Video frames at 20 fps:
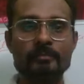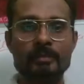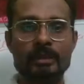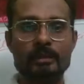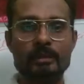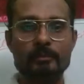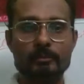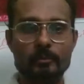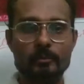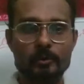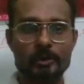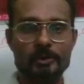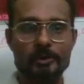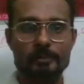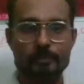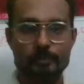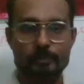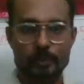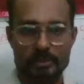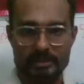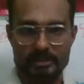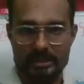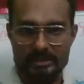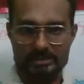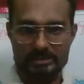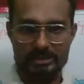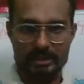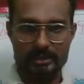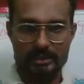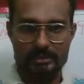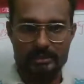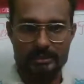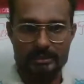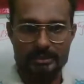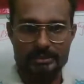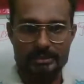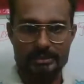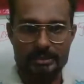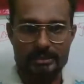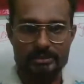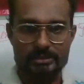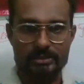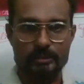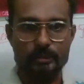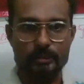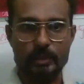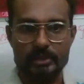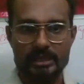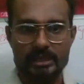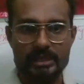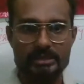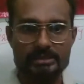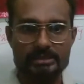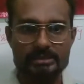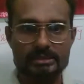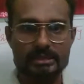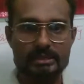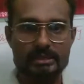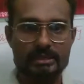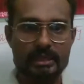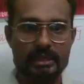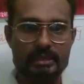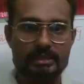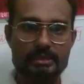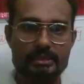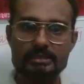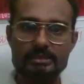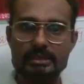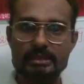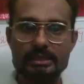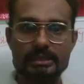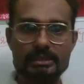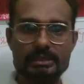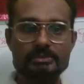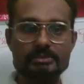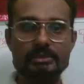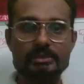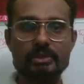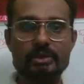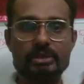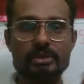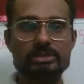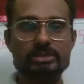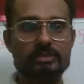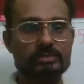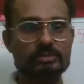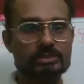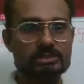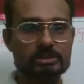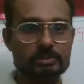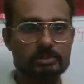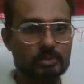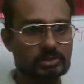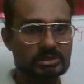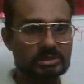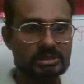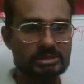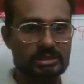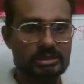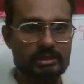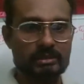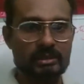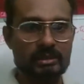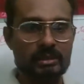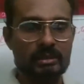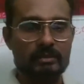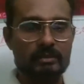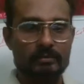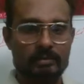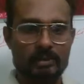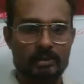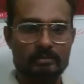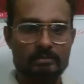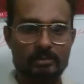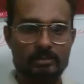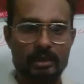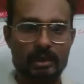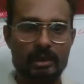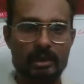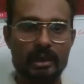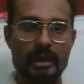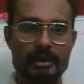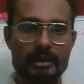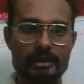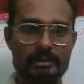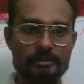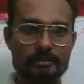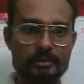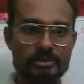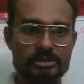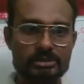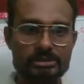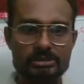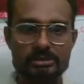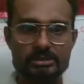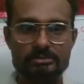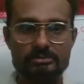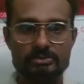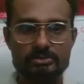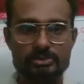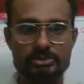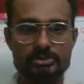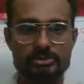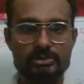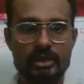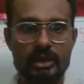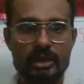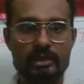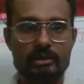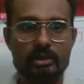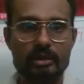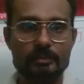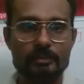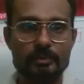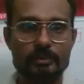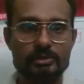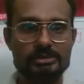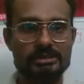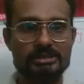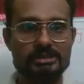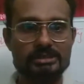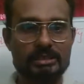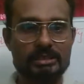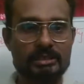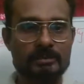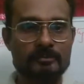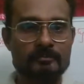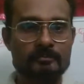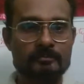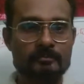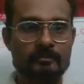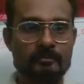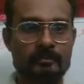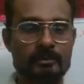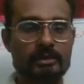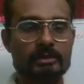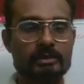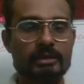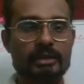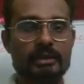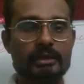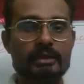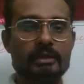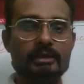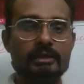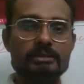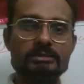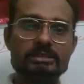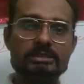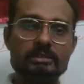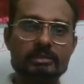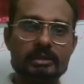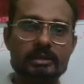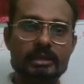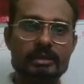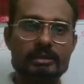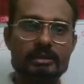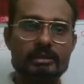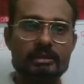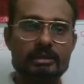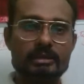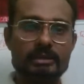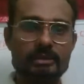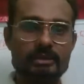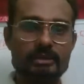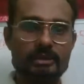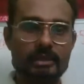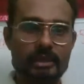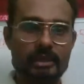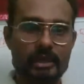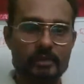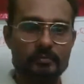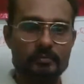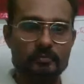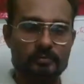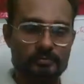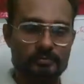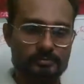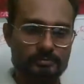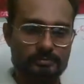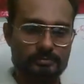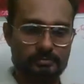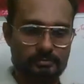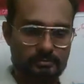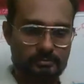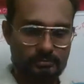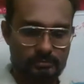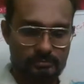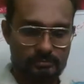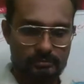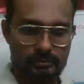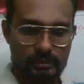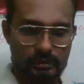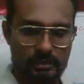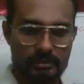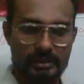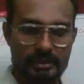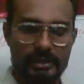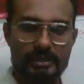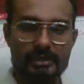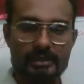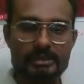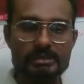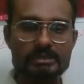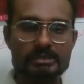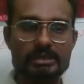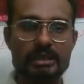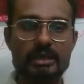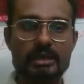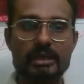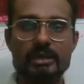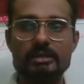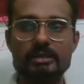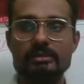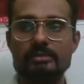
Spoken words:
more potential energy. So potential energy is because of its position, from a higher position to a lower position. Okay, similarly, if there is a